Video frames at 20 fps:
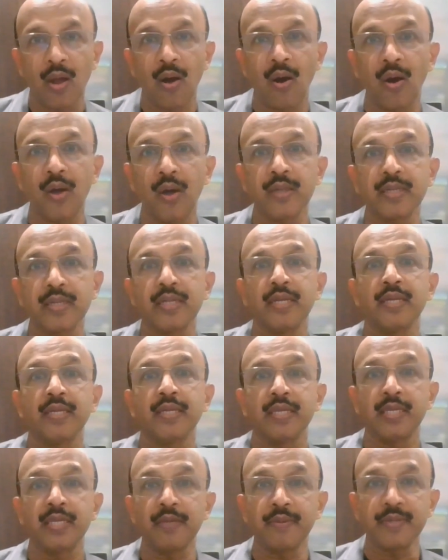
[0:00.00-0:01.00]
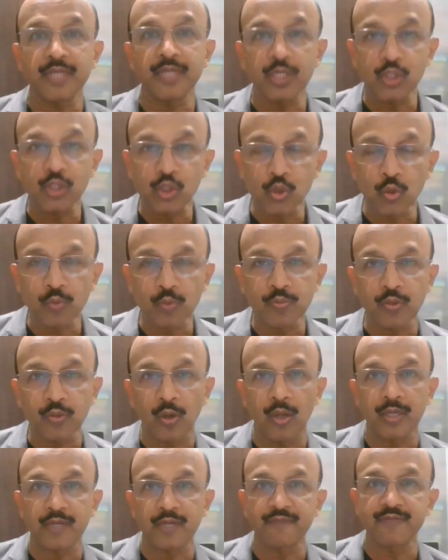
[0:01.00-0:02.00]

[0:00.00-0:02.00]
or even a Zoom call